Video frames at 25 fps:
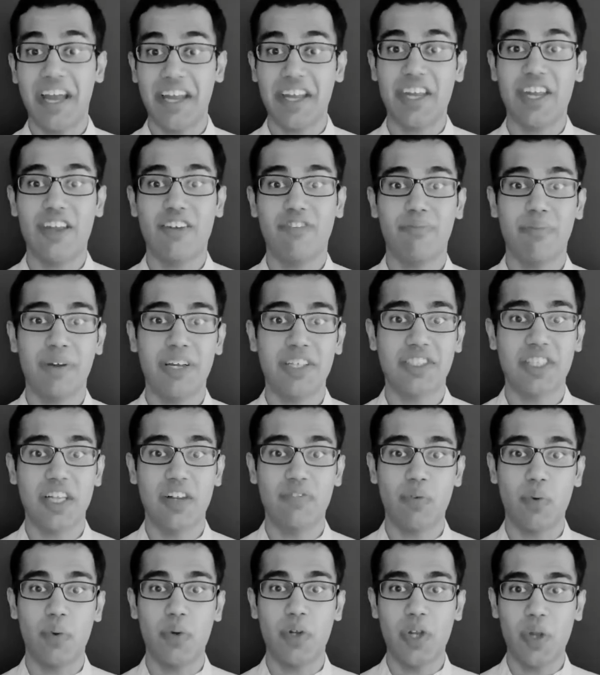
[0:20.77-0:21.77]
gave
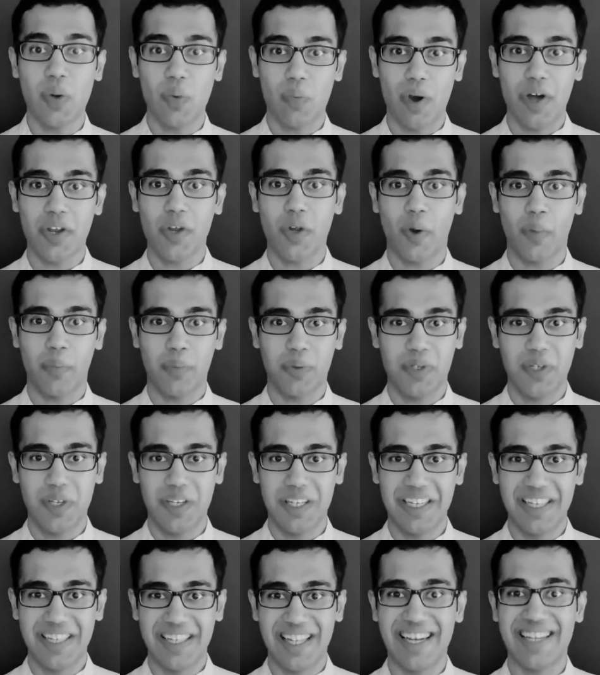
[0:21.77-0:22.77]
myself only one
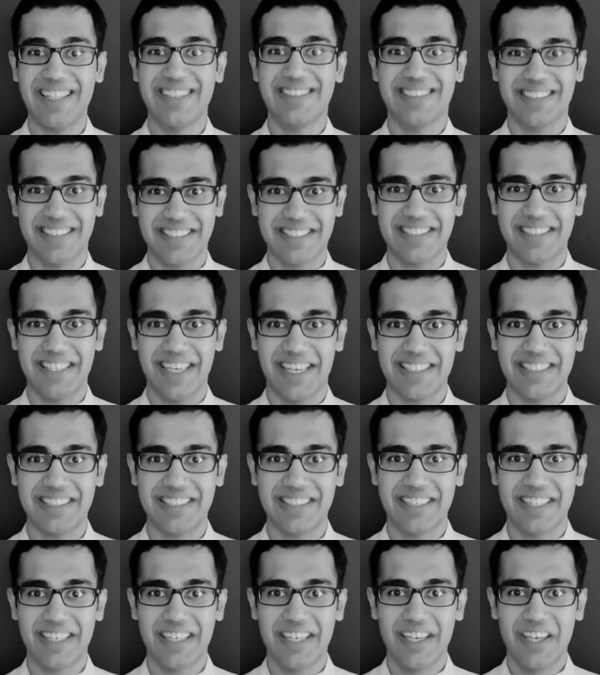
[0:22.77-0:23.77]
option, that is
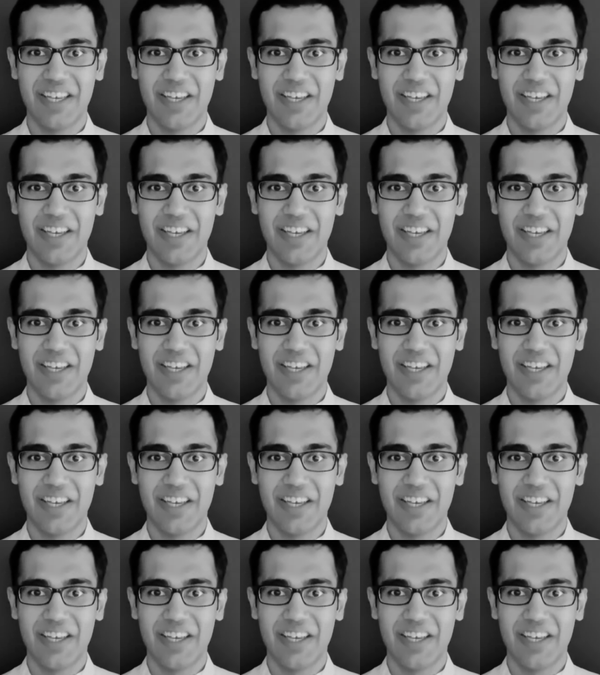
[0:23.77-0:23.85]
success.